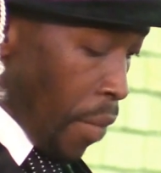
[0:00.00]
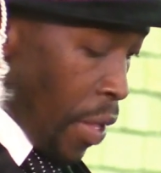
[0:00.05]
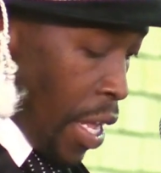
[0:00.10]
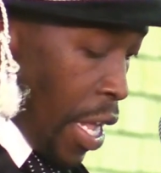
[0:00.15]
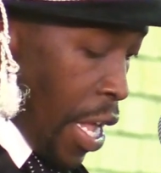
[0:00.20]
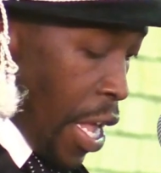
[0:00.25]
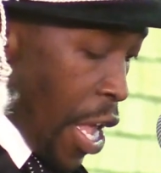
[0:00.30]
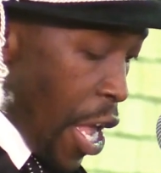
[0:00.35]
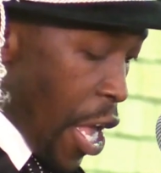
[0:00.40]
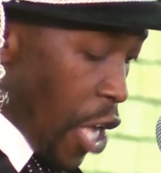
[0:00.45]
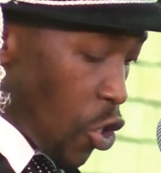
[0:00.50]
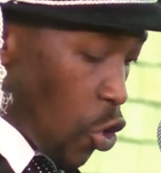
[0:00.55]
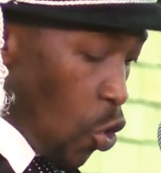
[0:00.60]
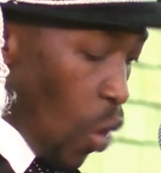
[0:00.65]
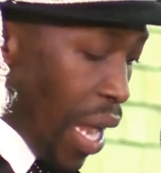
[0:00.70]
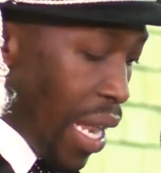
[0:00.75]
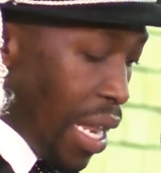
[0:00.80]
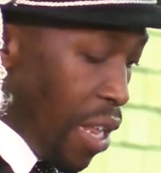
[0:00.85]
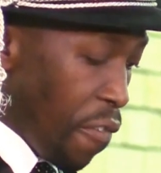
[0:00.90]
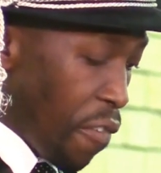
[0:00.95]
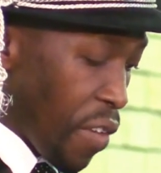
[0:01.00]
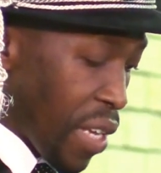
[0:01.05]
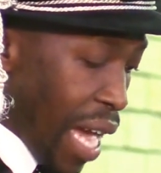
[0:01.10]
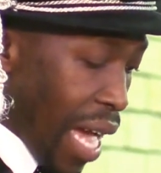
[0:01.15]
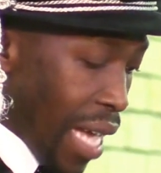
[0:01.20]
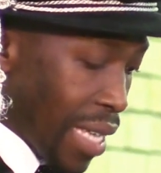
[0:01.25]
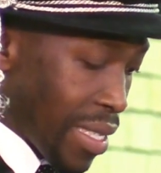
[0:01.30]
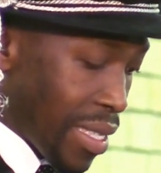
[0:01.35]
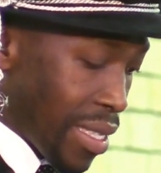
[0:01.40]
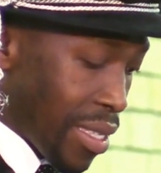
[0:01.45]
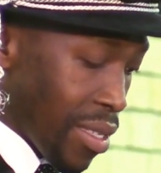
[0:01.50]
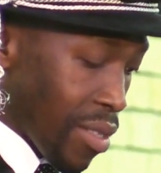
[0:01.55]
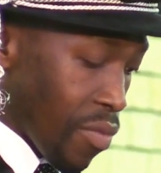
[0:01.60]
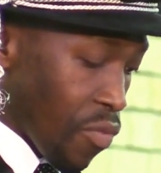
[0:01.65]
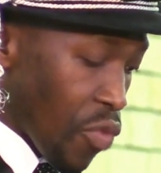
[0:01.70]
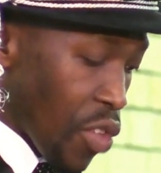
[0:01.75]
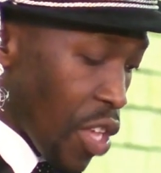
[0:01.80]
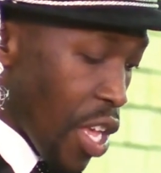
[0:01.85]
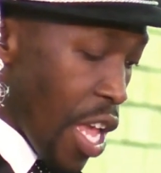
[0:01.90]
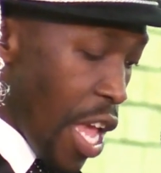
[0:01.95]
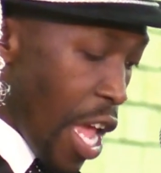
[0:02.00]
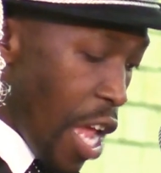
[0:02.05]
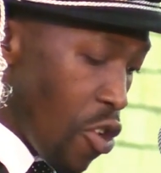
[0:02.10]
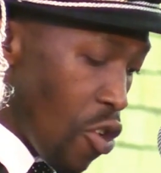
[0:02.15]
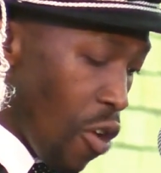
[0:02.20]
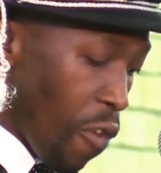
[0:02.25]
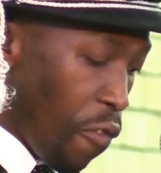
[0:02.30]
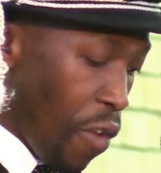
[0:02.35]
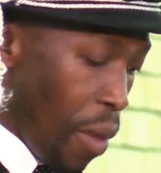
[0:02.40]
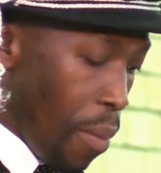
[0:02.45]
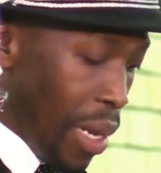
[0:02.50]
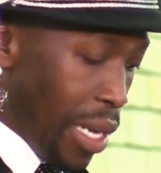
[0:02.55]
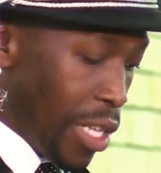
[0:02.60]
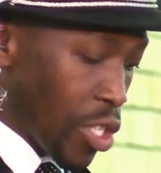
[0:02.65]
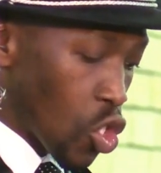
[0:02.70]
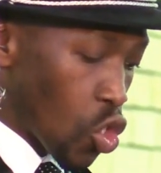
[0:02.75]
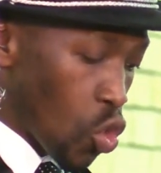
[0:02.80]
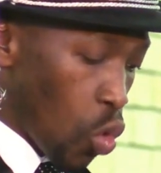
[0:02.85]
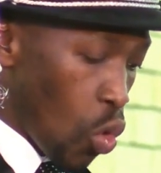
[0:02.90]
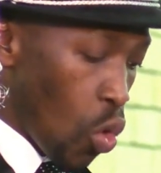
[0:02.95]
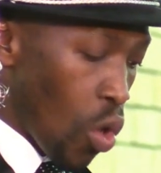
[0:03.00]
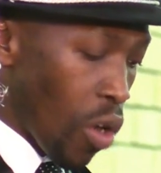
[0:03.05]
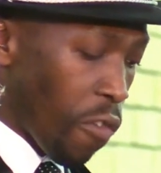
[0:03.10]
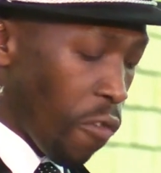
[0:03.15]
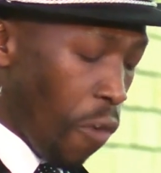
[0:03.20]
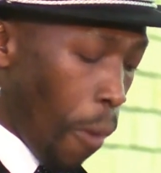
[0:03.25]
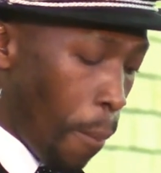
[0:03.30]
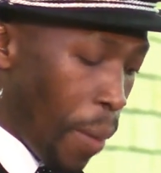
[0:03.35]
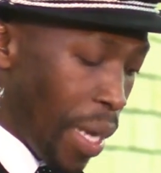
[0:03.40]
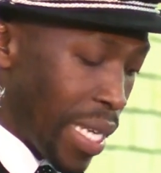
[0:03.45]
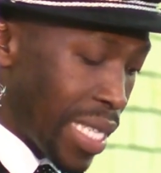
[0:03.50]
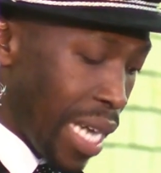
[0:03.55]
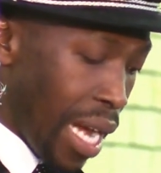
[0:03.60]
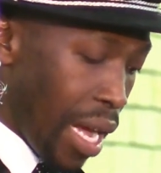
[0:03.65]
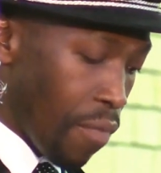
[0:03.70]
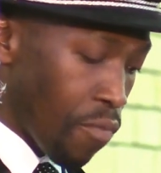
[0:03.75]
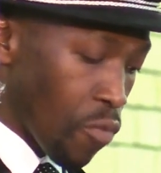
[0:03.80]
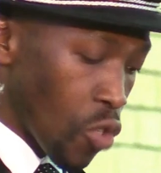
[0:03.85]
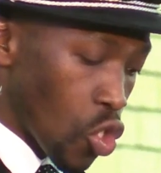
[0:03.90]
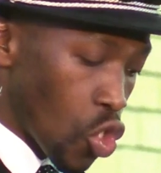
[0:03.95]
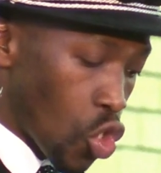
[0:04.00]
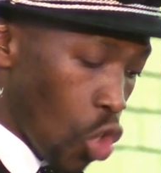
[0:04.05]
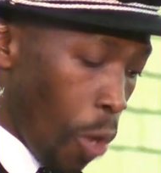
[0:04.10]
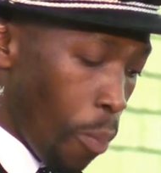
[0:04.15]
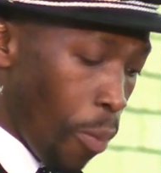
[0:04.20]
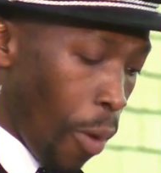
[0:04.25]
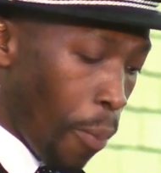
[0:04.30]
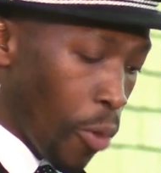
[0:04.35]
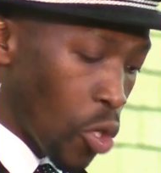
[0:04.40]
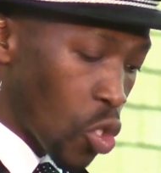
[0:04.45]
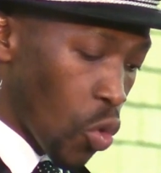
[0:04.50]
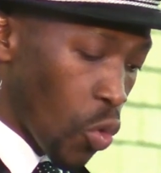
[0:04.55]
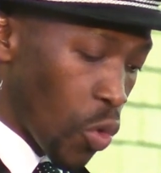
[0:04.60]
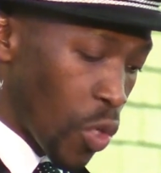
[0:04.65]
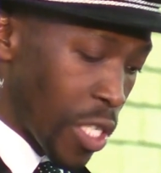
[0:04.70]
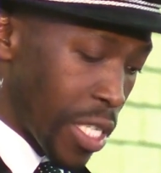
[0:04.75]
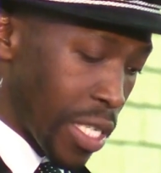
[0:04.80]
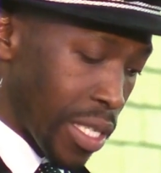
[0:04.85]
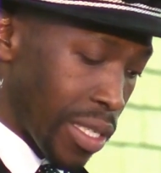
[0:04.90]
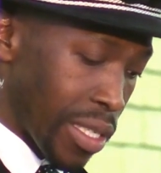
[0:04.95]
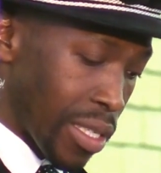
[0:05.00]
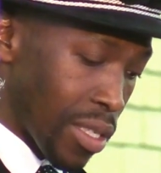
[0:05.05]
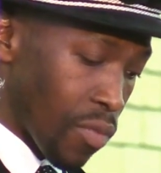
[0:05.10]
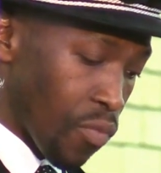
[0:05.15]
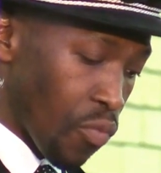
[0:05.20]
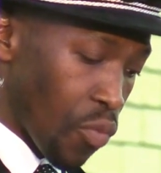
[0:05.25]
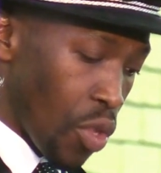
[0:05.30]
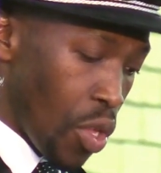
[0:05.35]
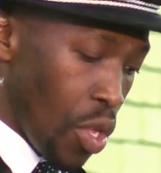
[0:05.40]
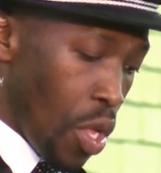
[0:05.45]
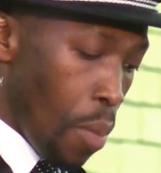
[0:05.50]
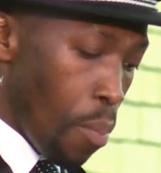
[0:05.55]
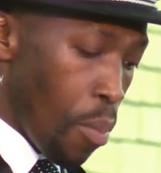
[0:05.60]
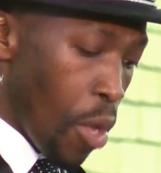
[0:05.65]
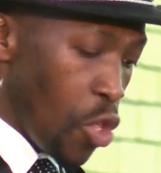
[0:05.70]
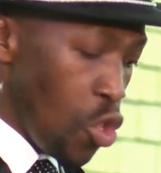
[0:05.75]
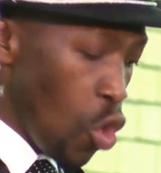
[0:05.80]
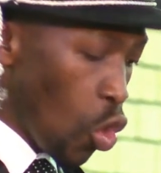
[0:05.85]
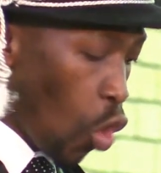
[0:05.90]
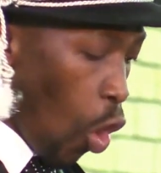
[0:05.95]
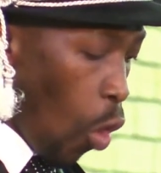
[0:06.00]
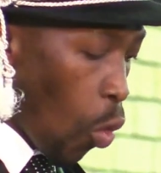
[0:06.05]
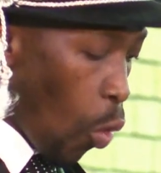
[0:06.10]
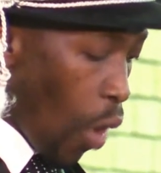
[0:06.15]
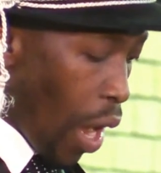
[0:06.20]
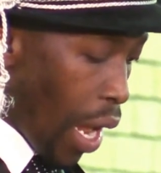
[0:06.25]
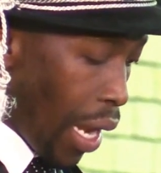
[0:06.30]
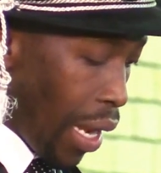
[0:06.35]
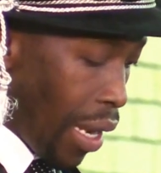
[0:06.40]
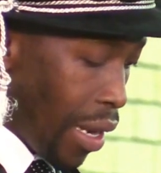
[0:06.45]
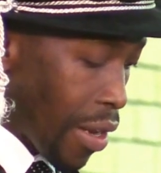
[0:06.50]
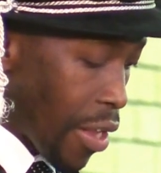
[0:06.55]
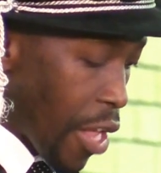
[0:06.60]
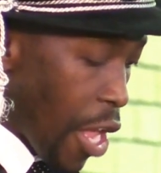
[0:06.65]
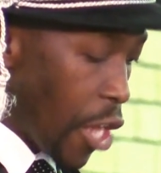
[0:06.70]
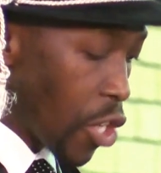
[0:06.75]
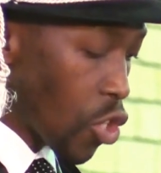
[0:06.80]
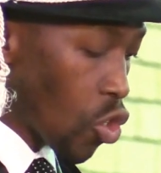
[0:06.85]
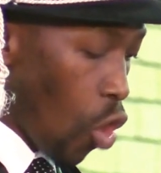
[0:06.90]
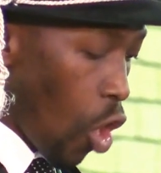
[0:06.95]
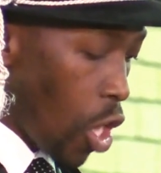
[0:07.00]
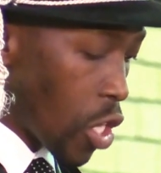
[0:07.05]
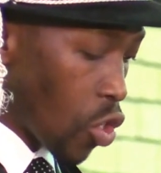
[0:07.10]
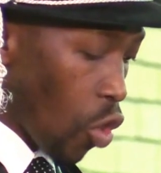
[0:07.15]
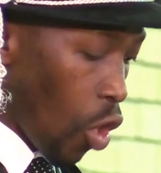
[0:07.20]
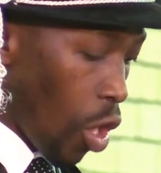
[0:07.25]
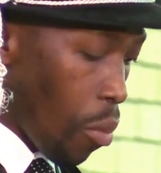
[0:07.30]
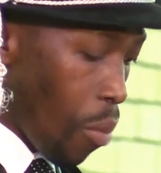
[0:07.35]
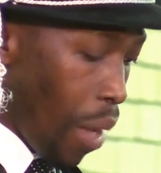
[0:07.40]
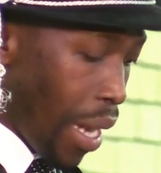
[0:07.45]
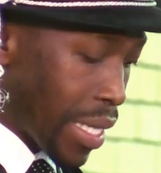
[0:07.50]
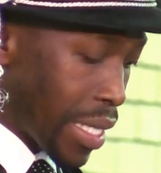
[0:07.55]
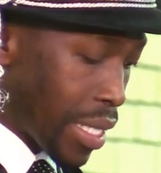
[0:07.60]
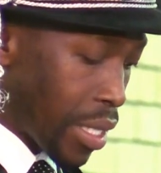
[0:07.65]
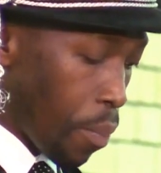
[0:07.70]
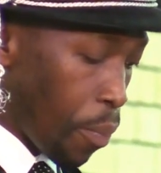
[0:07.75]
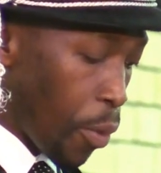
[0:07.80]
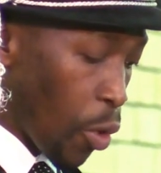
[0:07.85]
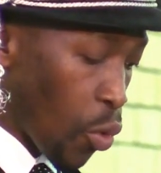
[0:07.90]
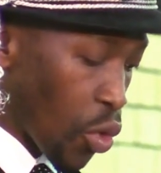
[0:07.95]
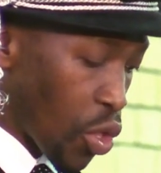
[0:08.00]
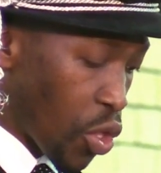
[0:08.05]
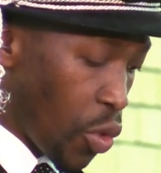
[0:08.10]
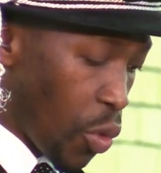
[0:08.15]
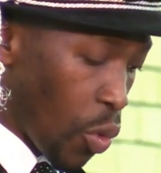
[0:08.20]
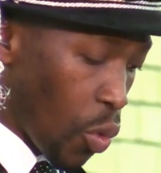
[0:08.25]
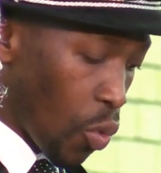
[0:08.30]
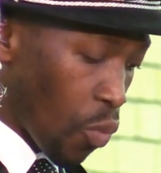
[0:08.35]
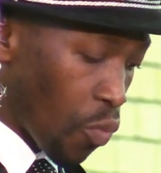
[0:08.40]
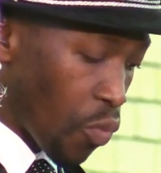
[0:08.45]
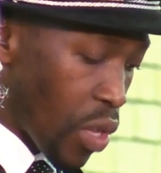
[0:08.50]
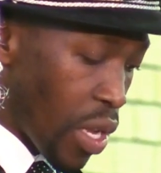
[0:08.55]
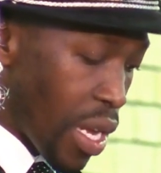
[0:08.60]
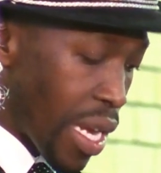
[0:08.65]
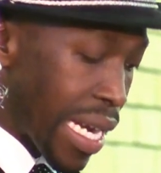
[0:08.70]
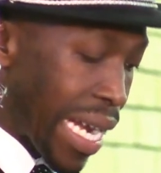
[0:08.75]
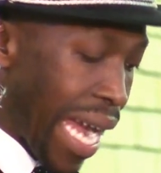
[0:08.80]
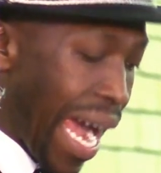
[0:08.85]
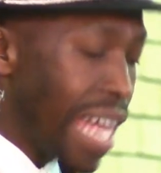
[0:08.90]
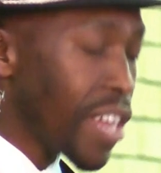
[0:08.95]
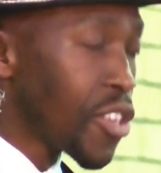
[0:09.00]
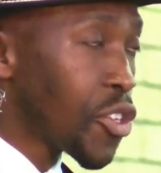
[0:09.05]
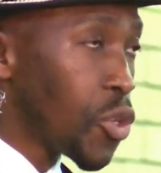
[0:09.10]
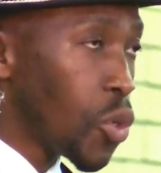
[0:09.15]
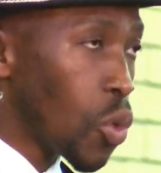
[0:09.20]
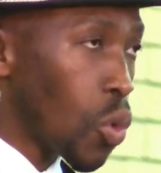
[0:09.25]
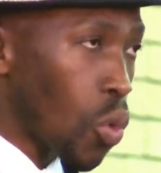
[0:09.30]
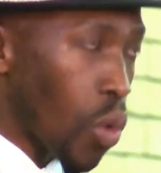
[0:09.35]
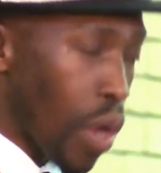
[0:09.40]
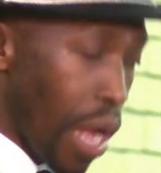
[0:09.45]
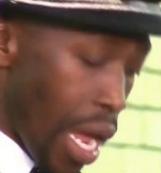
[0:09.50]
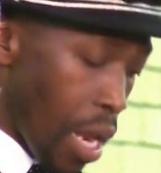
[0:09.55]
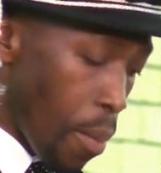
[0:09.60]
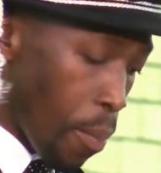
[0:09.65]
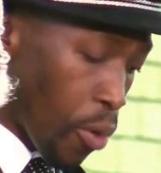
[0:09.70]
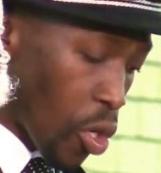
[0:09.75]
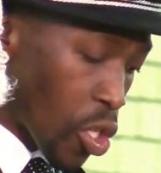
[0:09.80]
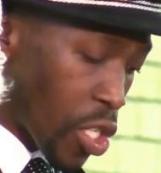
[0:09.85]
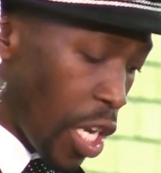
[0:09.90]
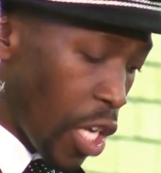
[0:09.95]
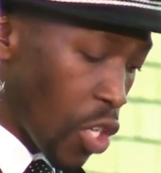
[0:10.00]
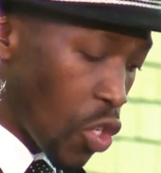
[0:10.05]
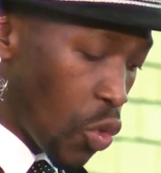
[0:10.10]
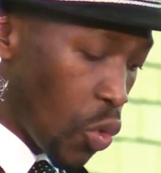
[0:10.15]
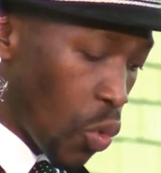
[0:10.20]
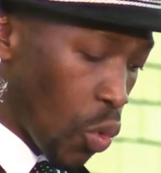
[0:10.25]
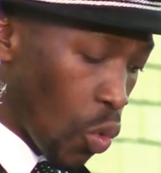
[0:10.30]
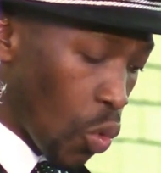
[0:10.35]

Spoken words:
As you are leaving us and your families to look for better job opportunities, may you go well and God Almighty be with you, guide you and protect you